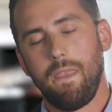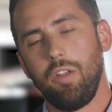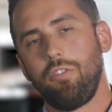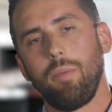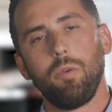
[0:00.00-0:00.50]

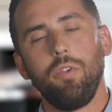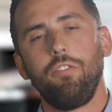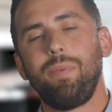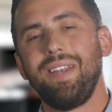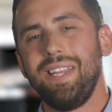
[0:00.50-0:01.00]
It's something we
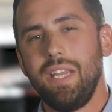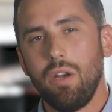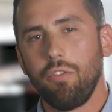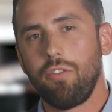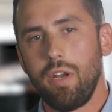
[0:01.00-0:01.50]
spent
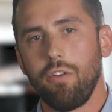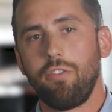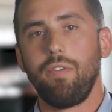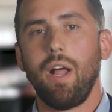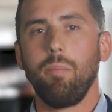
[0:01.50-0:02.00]
years and years
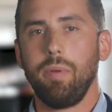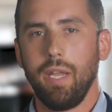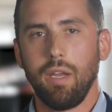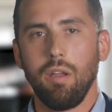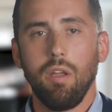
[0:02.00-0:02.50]

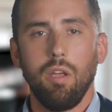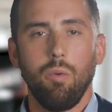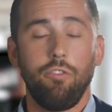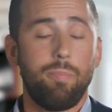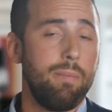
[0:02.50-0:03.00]
developing.
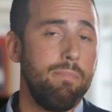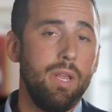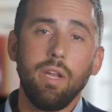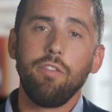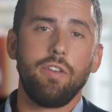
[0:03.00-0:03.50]
We spend
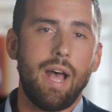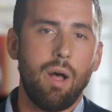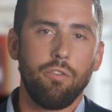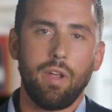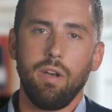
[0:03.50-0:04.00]
millions of
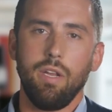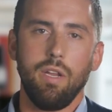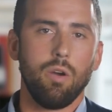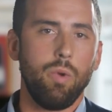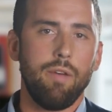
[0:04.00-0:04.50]
dollars on it a
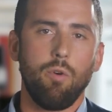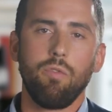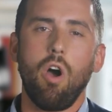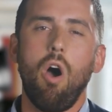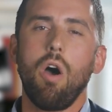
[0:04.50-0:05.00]
year. We have
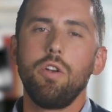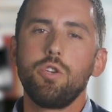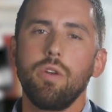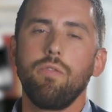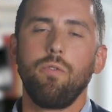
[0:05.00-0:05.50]
over one
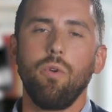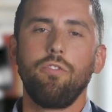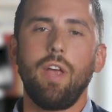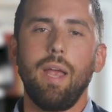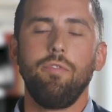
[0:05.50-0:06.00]
hundred
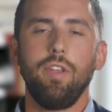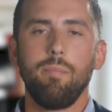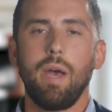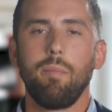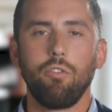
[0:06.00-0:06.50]
full-time team
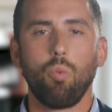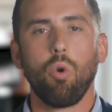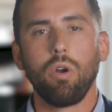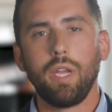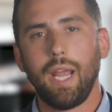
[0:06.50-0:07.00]
members
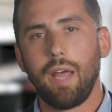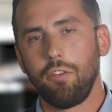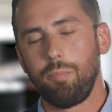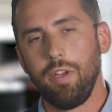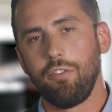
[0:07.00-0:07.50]
working on
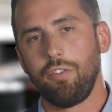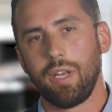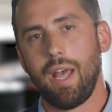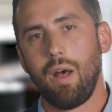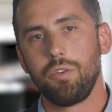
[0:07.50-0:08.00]
this piece of
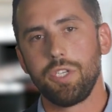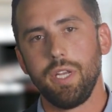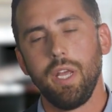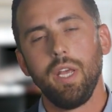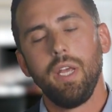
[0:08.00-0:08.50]

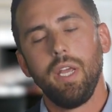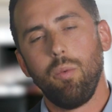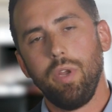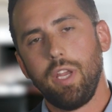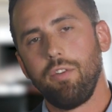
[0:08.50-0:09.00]
technology,
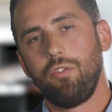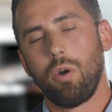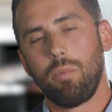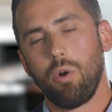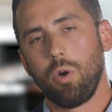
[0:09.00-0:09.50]
and we give it to
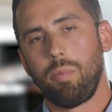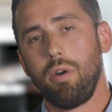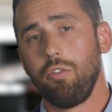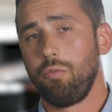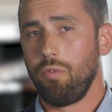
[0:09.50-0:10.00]
our broker
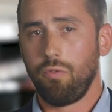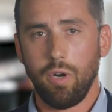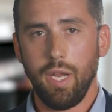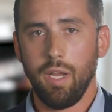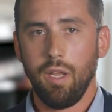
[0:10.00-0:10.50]
partners for
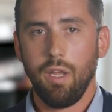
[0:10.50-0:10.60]
free.